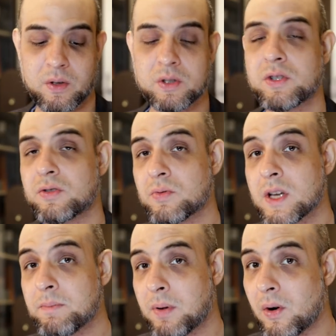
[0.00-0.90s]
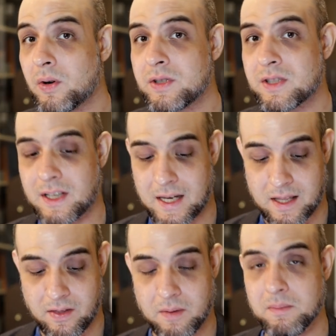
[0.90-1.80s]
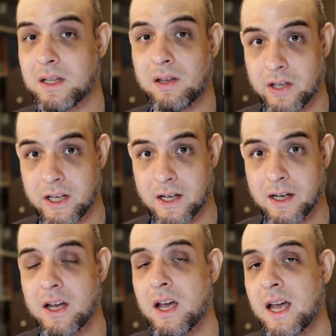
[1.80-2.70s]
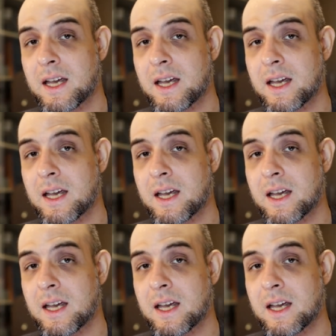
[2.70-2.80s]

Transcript: Those three bones in the middle ear